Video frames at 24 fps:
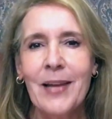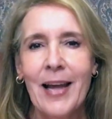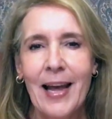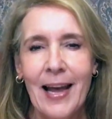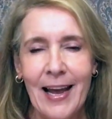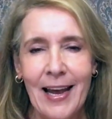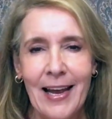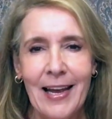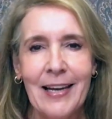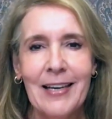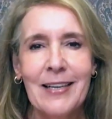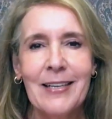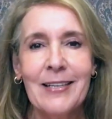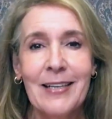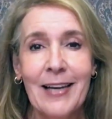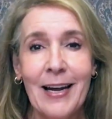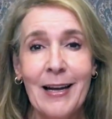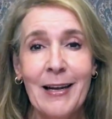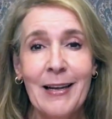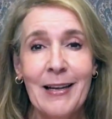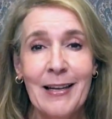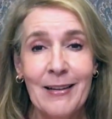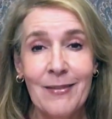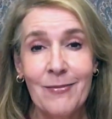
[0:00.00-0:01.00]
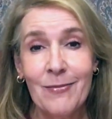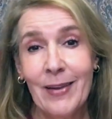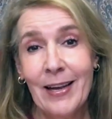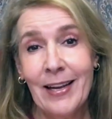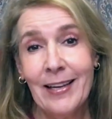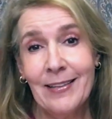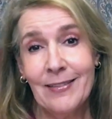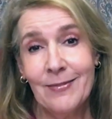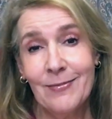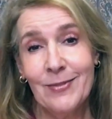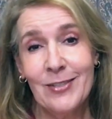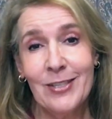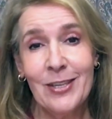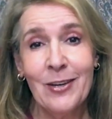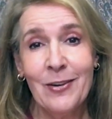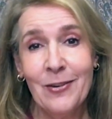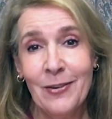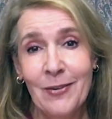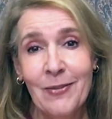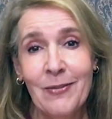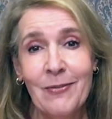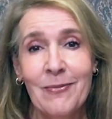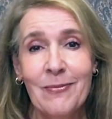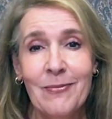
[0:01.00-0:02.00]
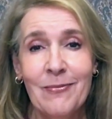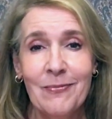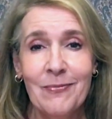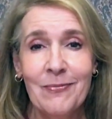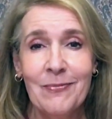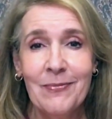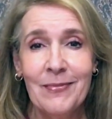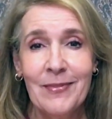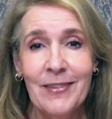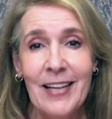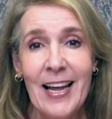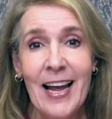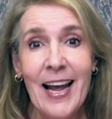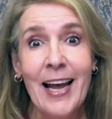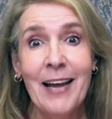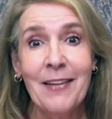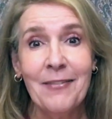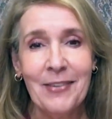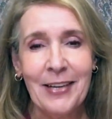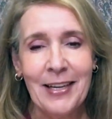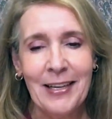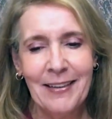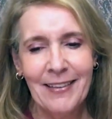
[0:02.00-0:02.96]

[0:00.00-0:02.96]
and uh, it, it was heavy.